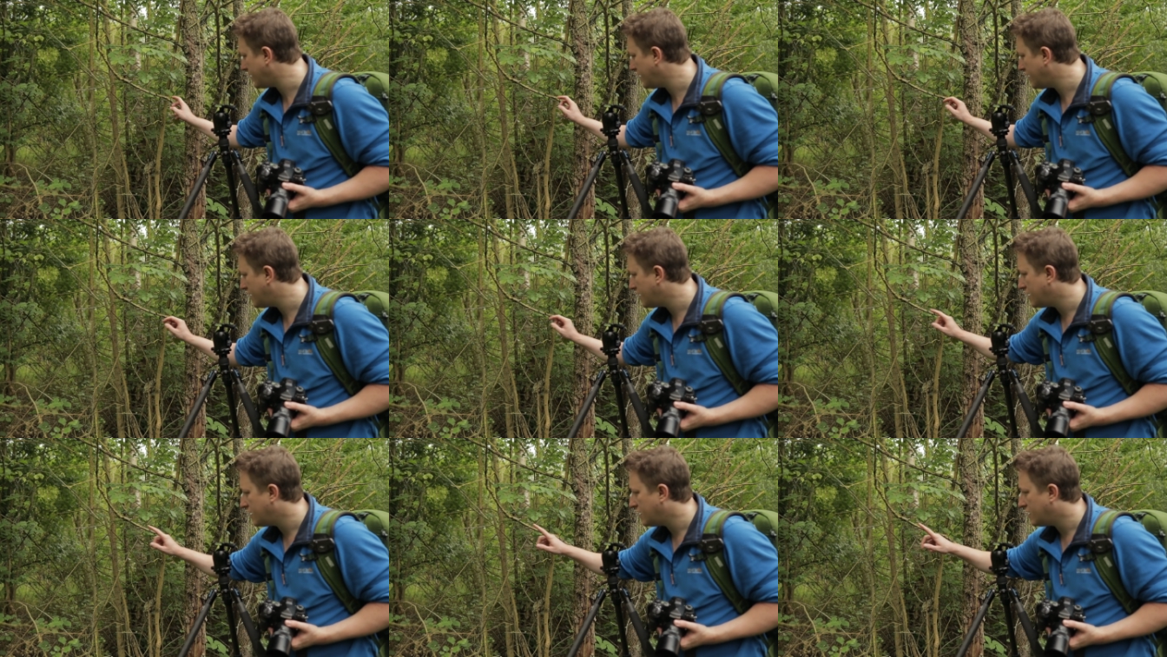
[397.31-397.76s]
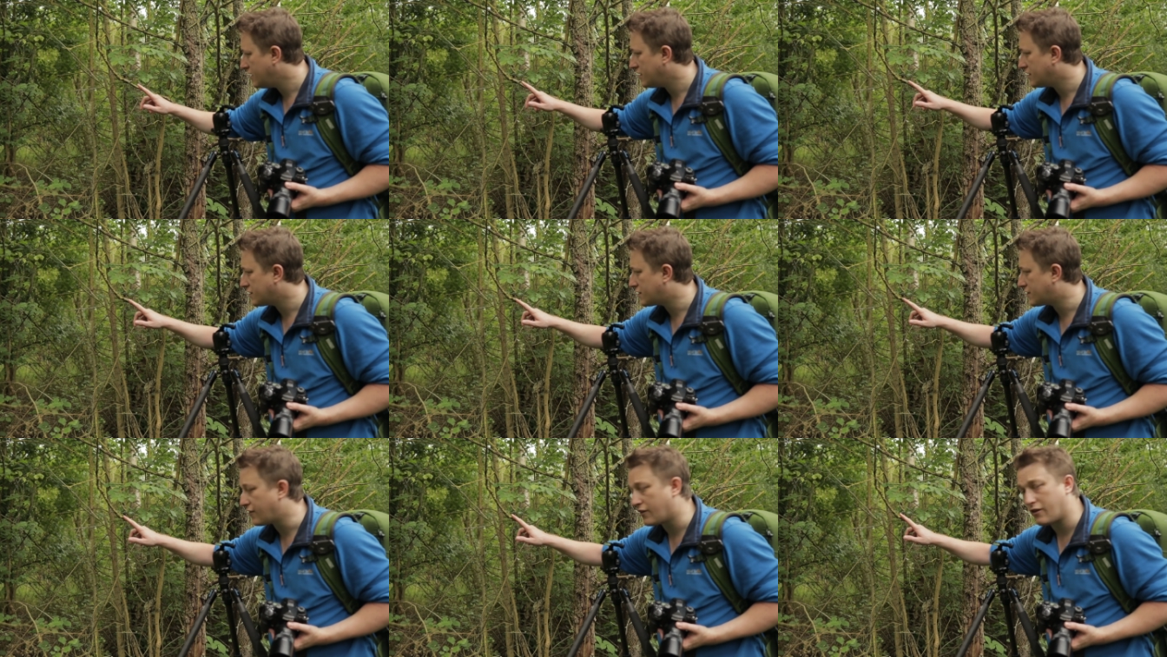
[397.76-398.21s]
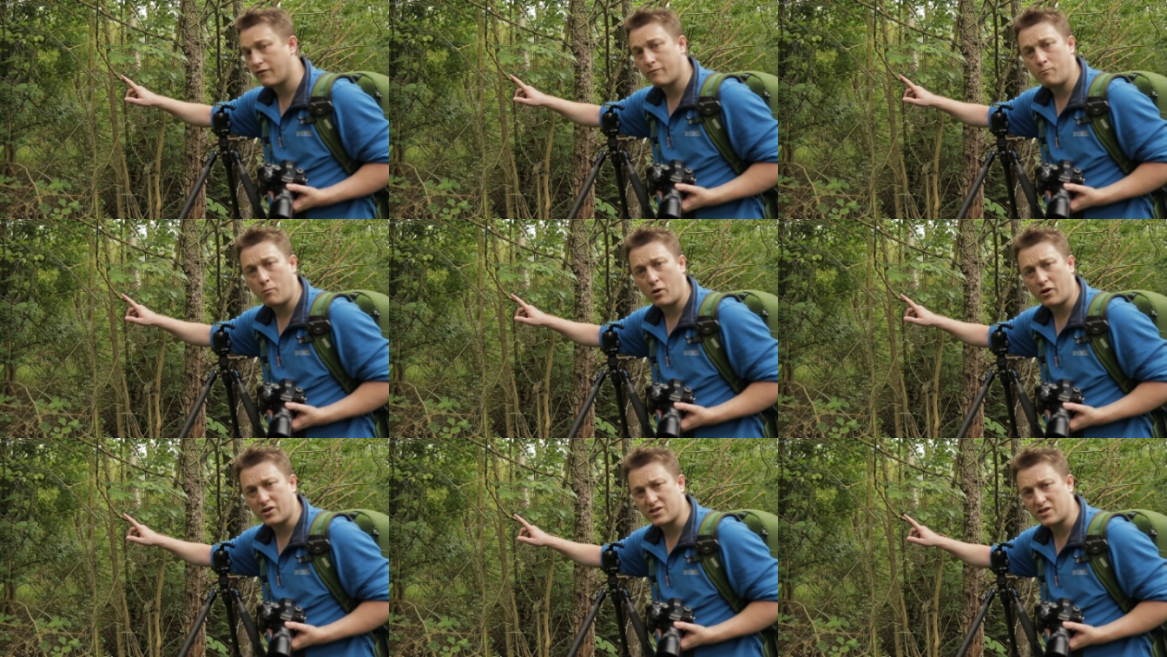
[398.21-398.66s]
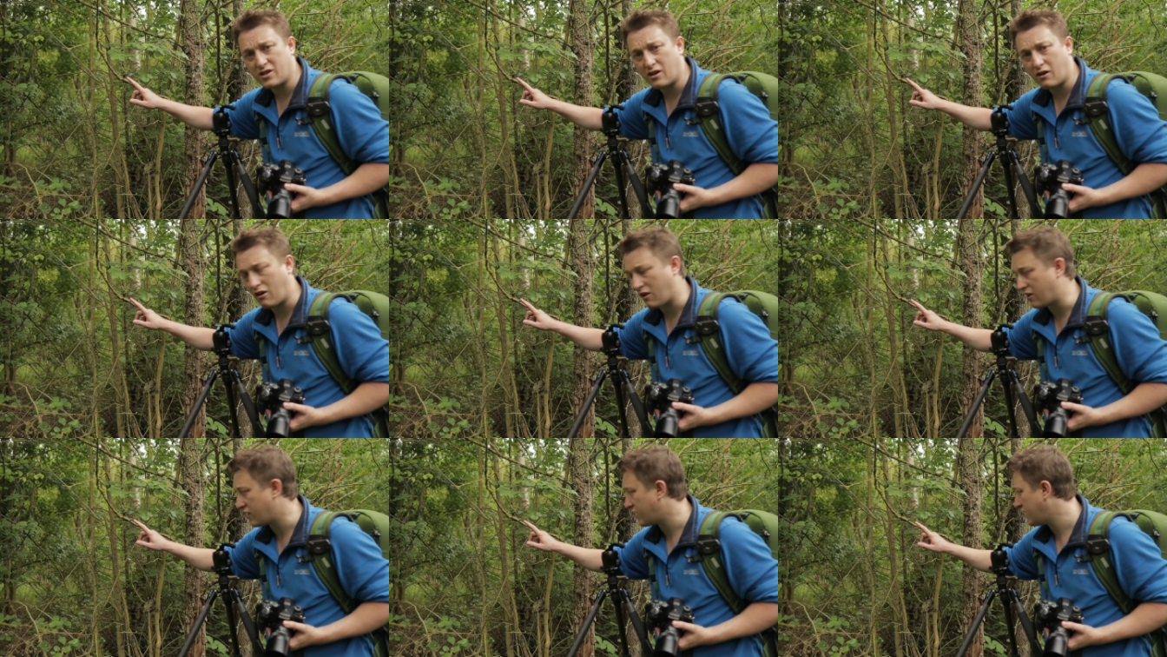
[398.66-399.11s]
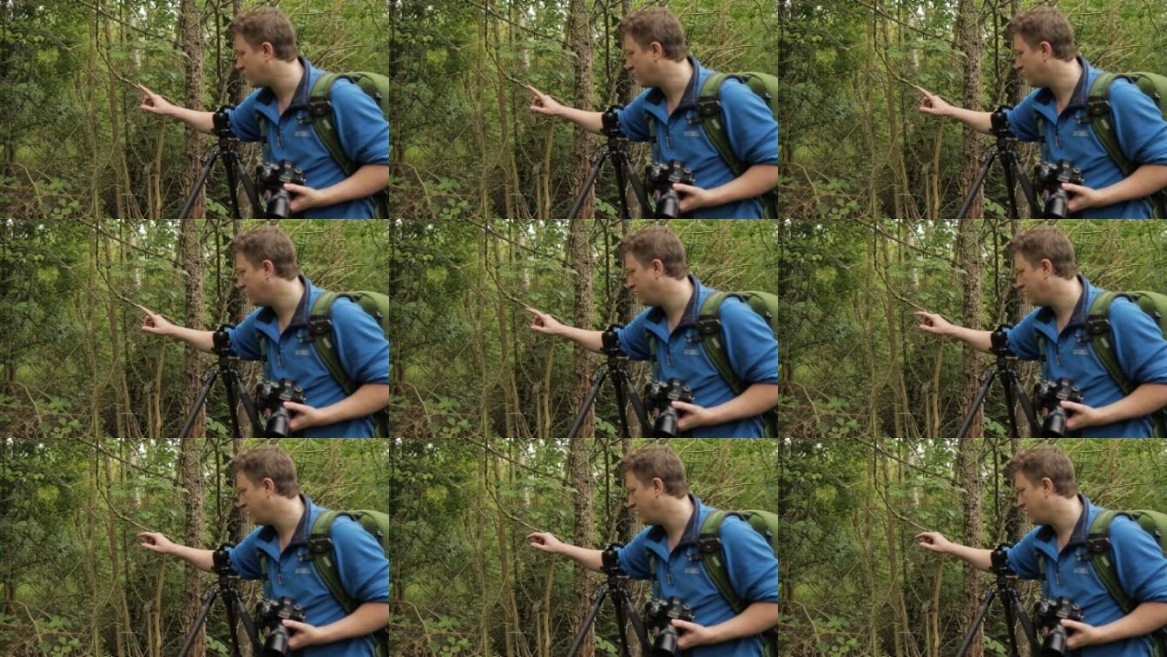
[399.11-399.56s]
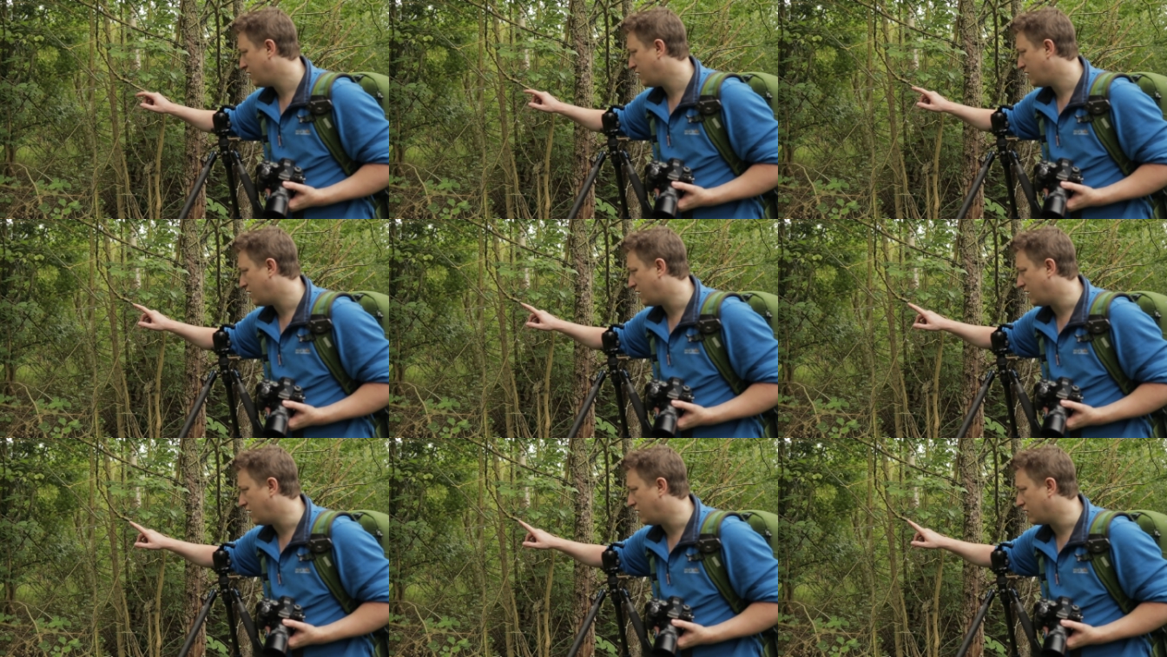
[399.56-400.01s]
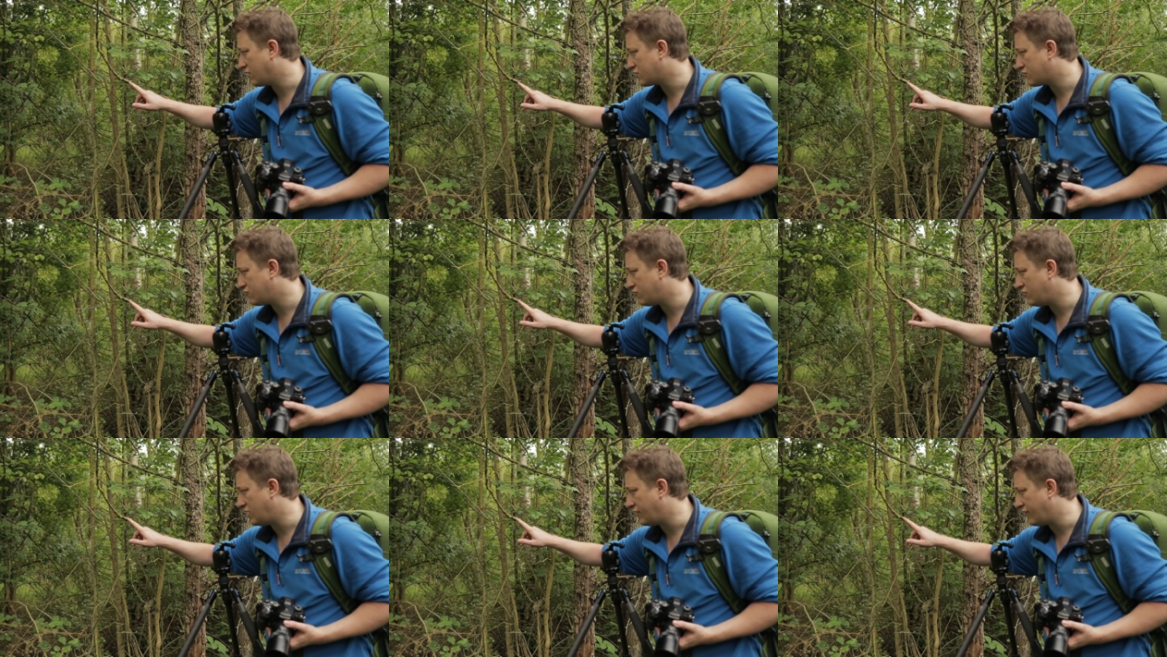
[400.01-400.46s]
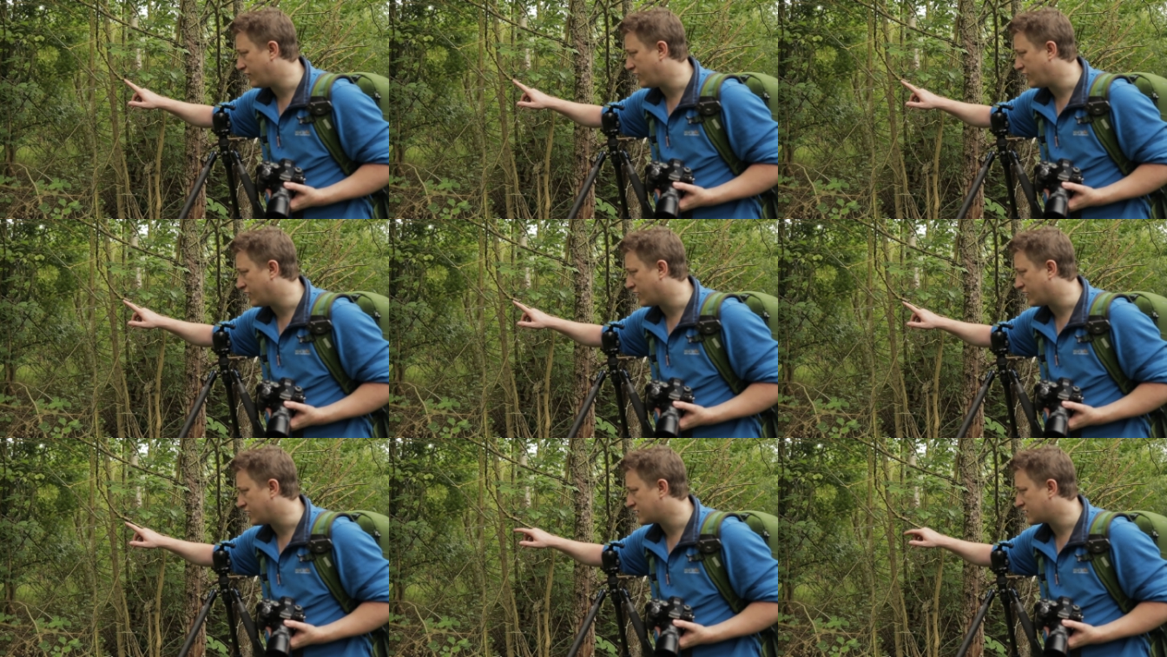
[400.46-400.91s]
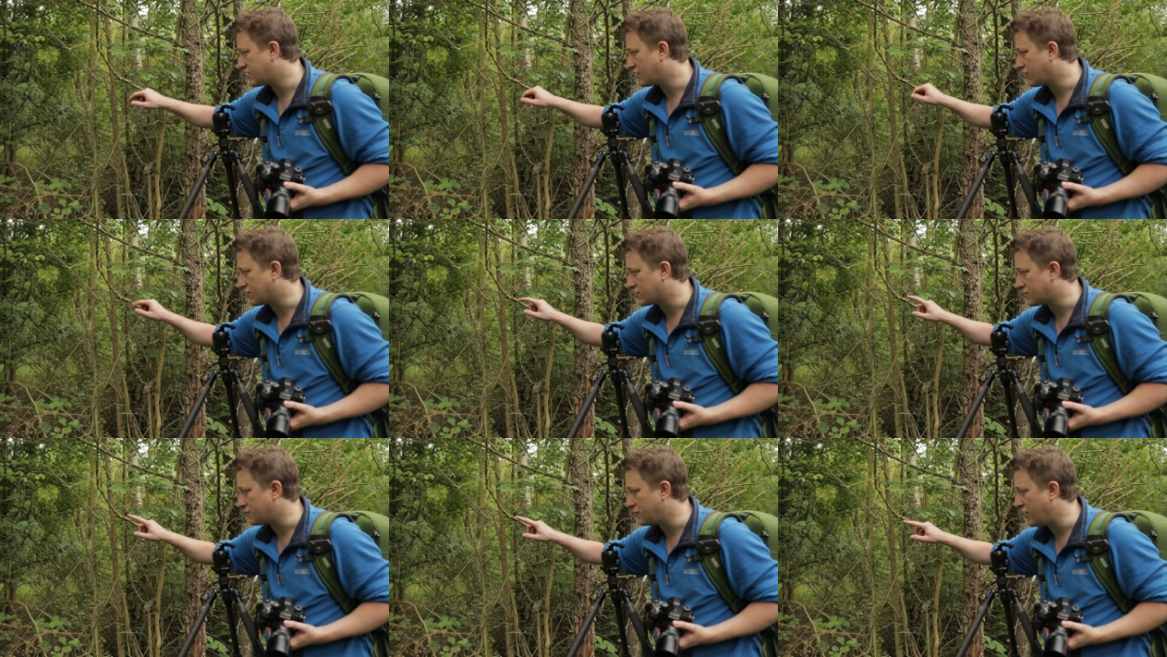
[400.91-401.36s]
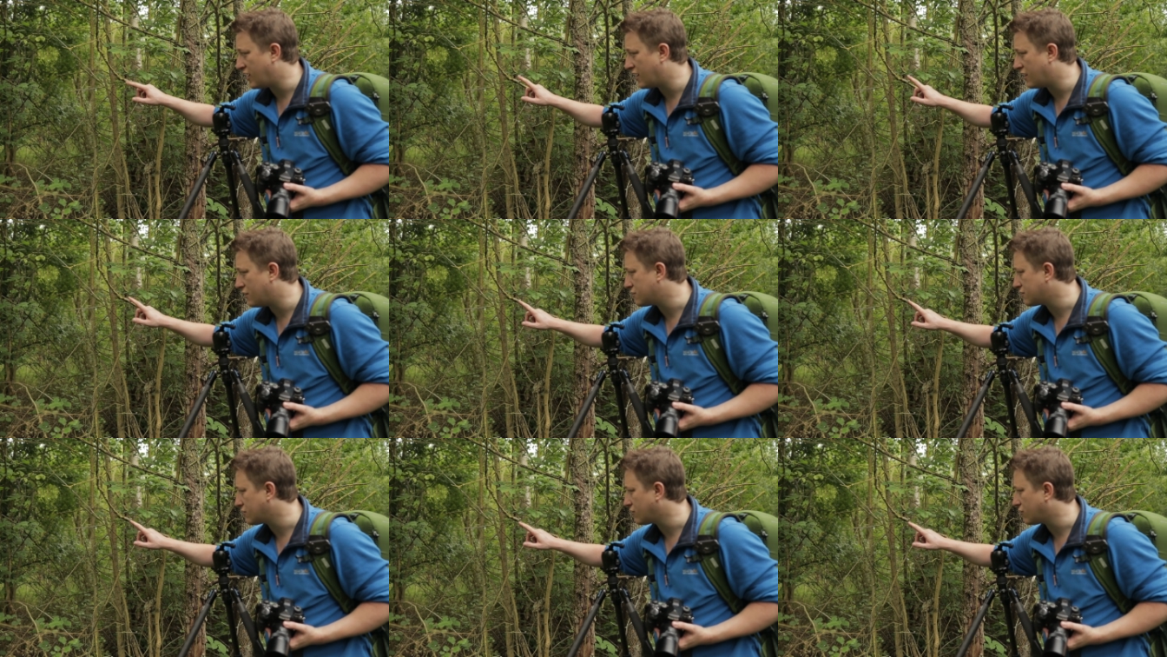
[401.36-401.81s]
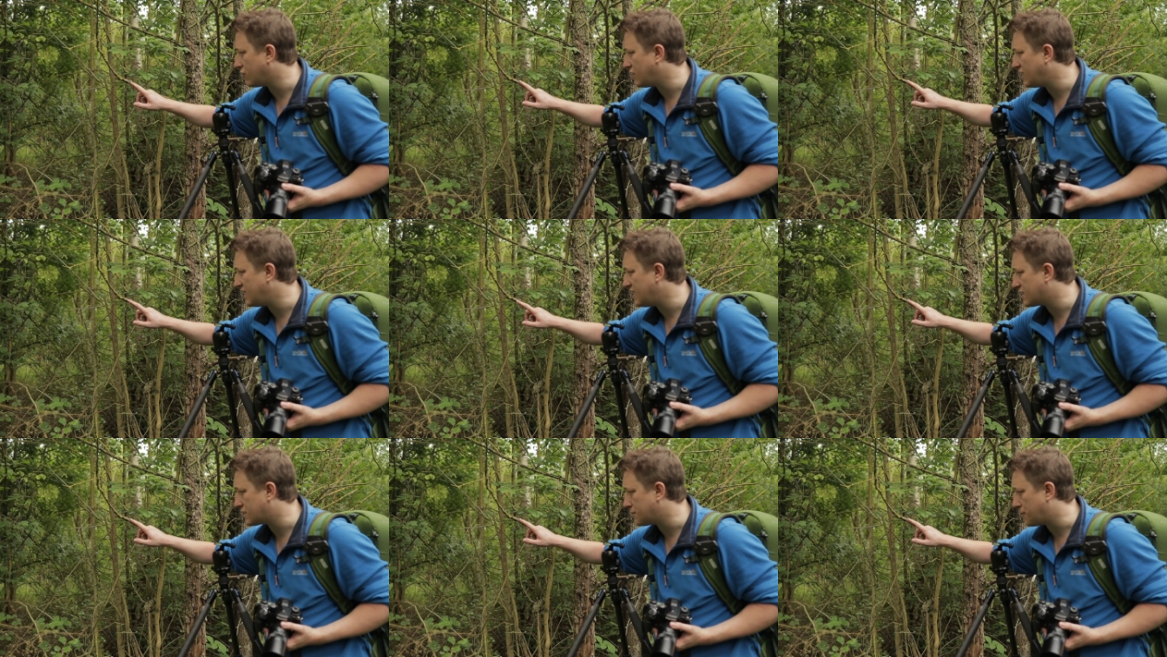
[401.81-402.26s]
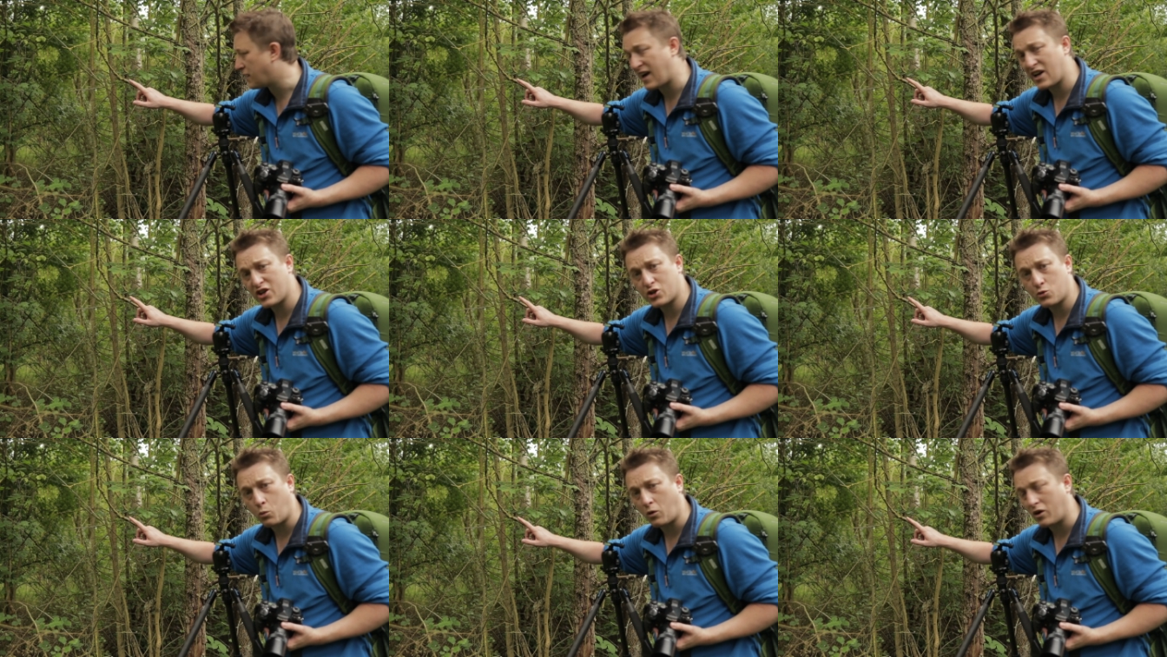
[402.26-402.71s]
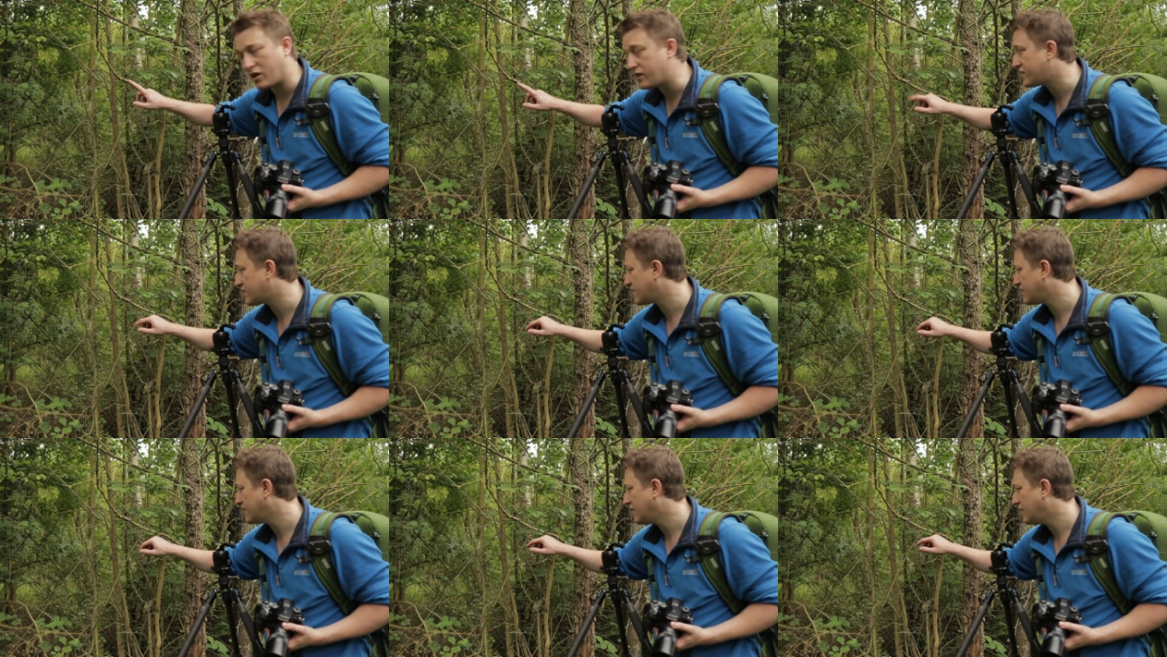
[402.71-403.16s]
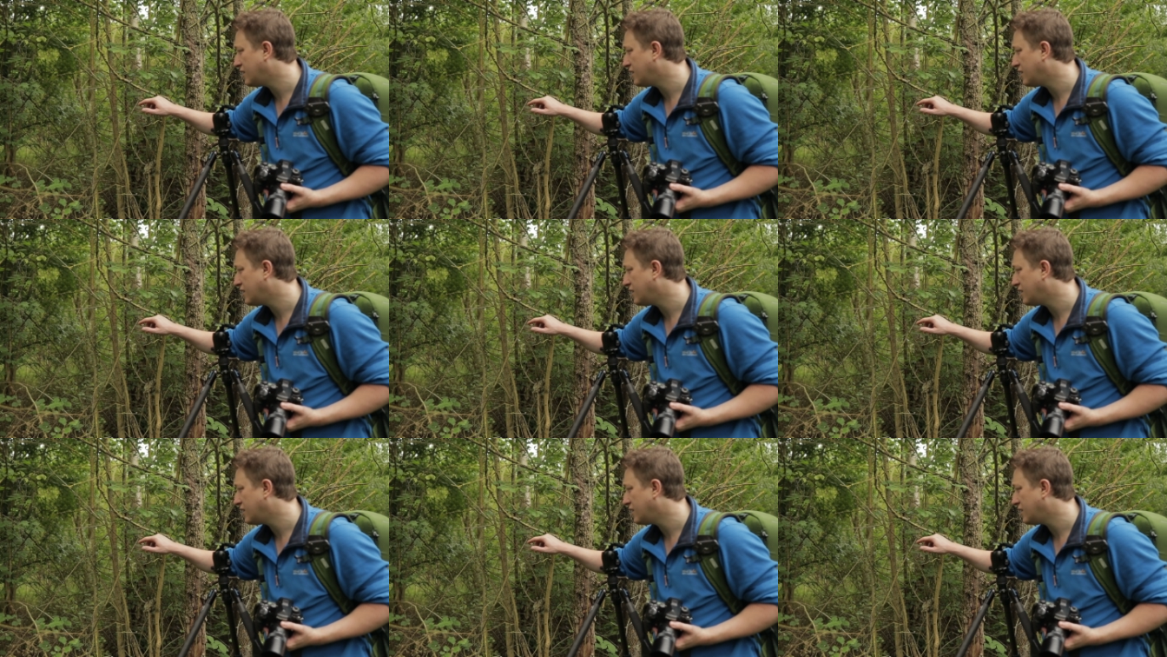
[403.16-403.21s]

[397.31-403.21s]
It's full of moss and lichen and it looks really, really nice. It's got some yellows and greens, some ash white.